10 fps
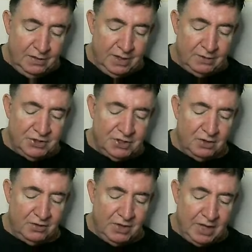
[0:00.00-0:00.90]
There
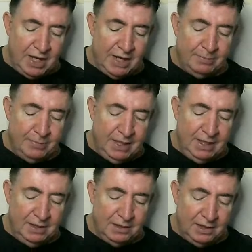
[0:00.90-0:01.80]
shall not
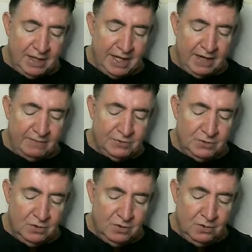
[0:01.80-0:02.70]
be left
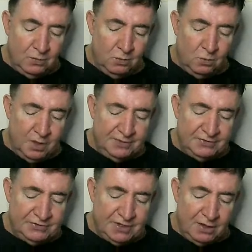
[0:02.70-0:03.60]
one
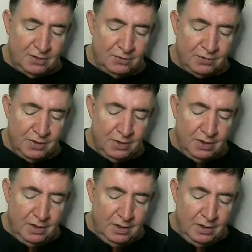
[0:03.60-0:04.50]
stone
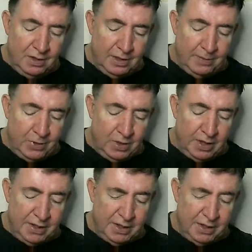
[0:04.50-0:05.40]

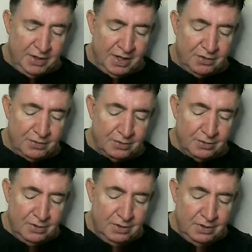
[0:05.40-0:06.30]
upon
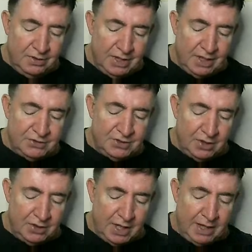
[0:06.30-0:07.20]
another that
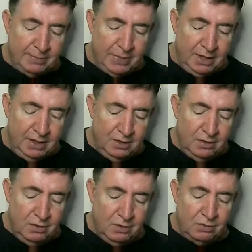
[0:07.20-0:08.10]
shall not be
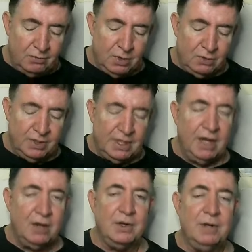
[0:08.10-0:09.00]
thrown
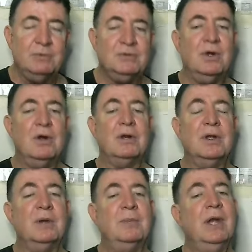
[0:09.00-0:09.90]
down. He was
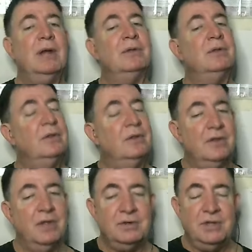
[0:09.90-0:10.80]
talking about
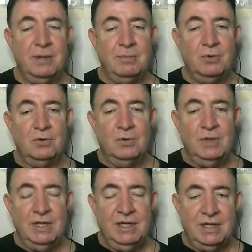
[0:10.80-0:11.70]
the temple
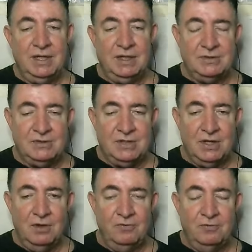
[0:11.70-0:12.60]

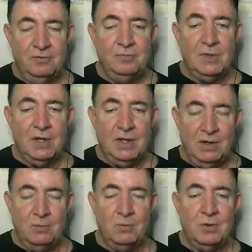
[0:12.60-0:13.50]
itself.
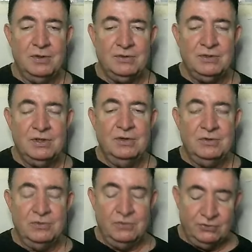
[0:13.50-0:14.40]
It was
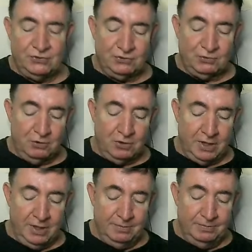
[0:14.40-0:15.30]

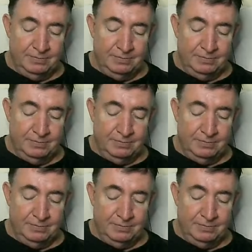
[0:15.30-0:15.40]
destroyed